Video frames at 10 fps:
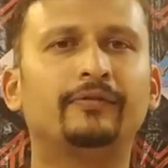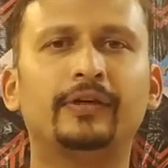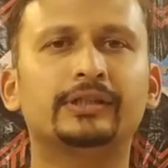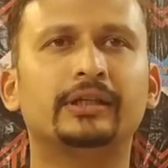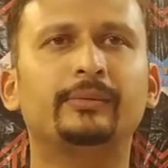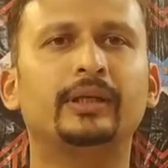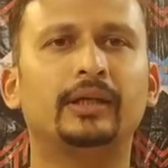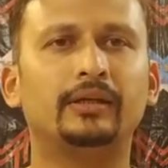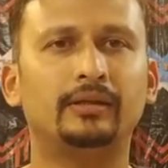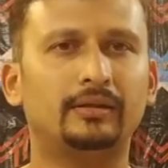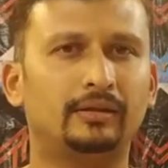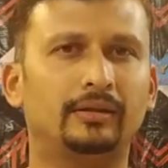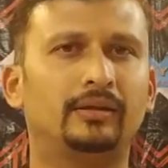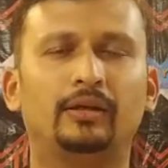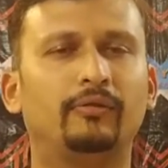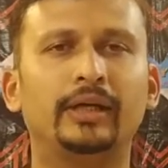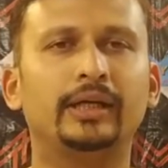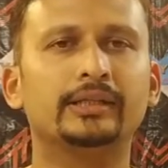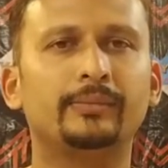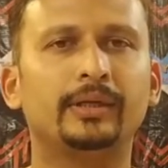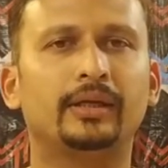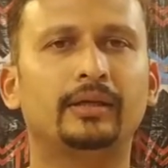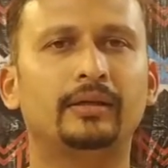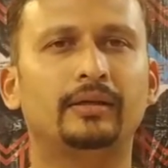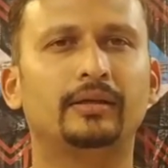first seminar, 1 day seminar,